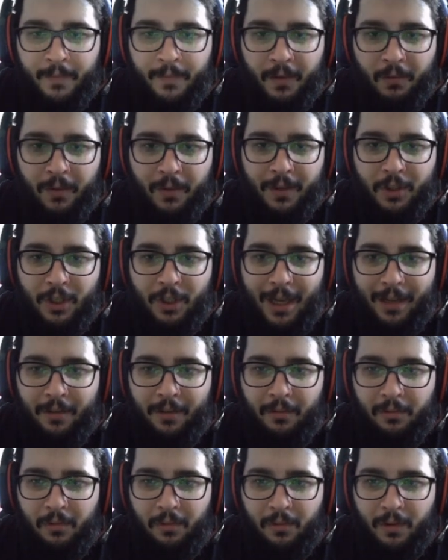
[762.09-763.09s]
With Shadow
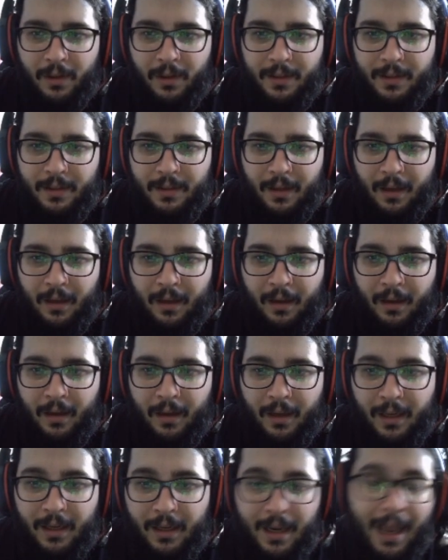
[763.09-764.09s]
Lords,
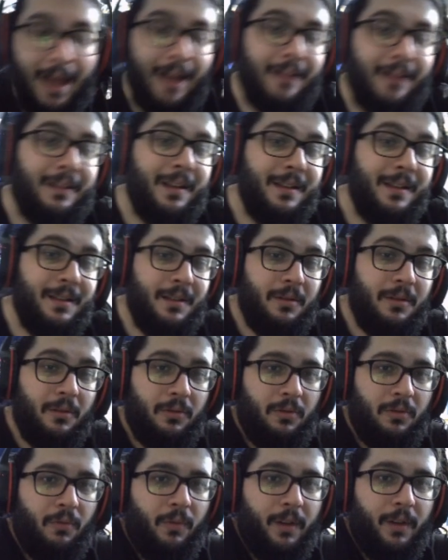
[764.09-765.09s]
yeah, this is
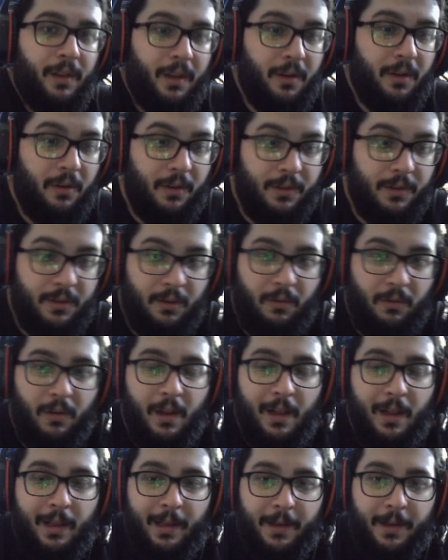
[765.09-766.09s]
also really good. So
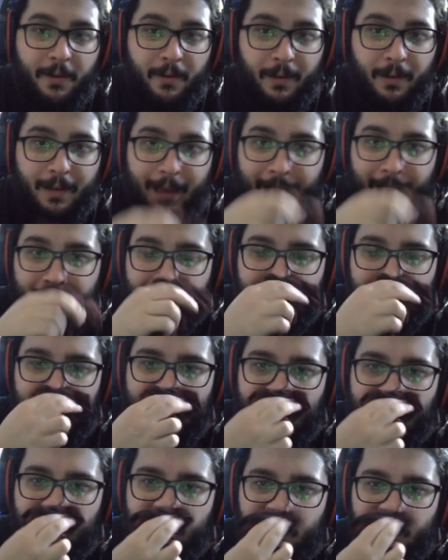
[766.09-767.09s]
you could
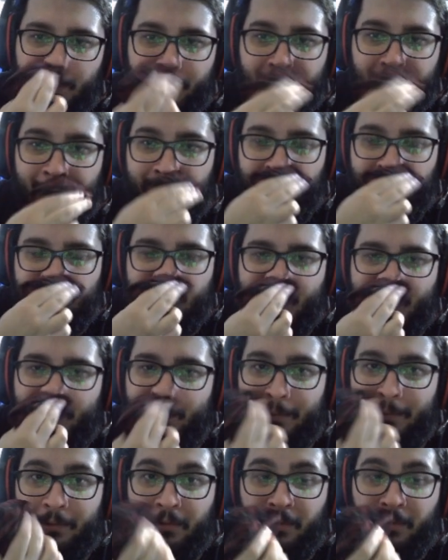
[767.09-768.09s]
actually play a
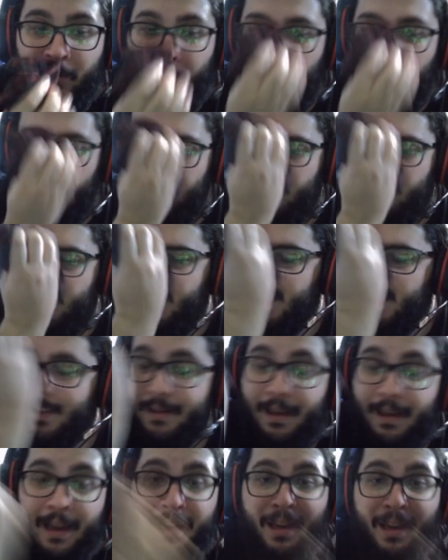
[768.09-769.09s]
Shadow Lord on
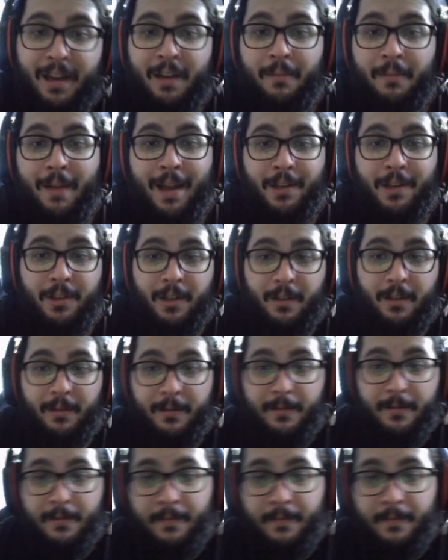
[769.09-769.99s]
this, I can imagine,